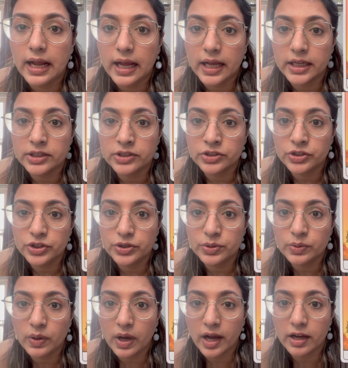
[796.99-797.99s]
and
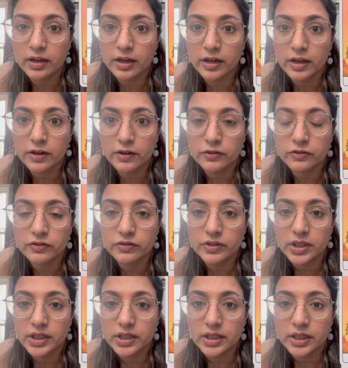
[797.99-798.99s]
you have
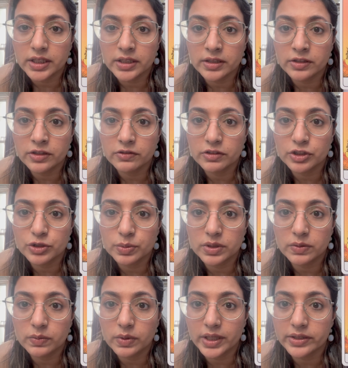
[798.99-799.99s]
an
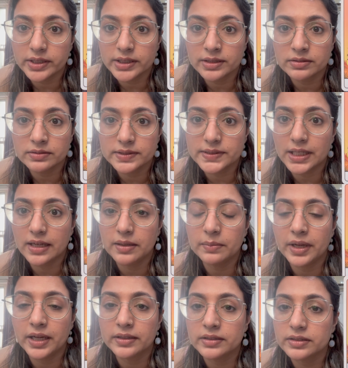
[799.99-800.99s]
individual wearing
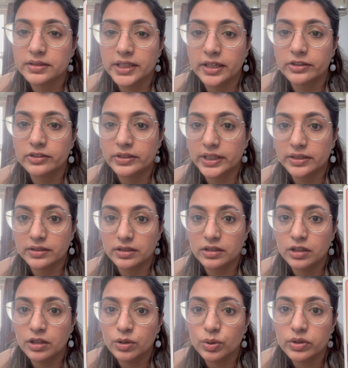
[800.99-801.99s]
salamander decorated
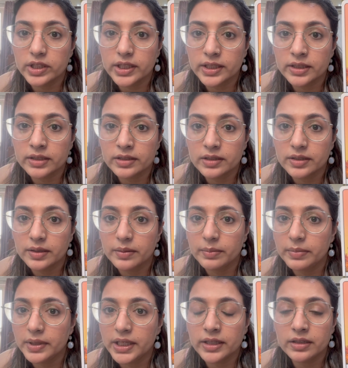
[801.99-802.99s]
clothing,
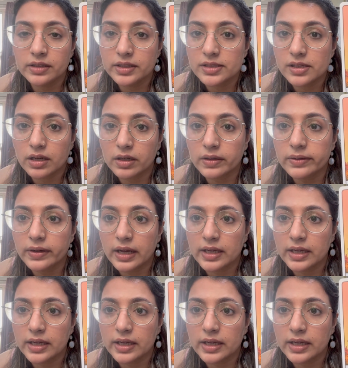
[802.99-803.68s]
playing a guitar.